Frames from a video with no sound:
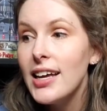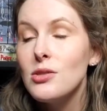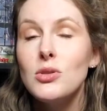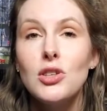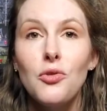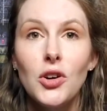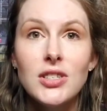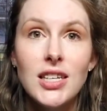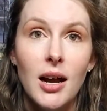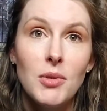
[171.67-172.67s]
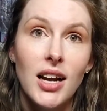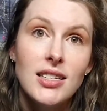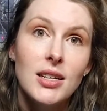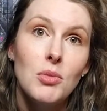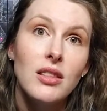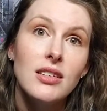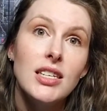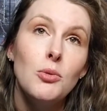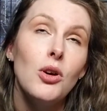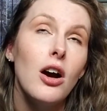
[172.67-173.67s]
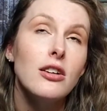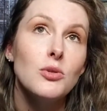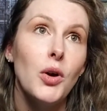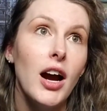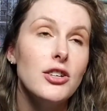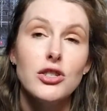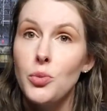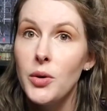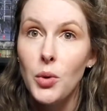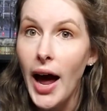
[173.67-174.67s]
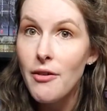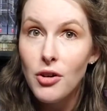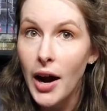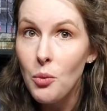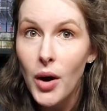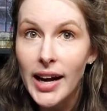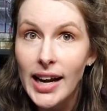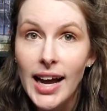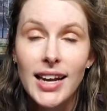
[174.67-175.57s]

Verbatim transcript: This was the first time that I did monthly TBRs where I just read whatever I wanted.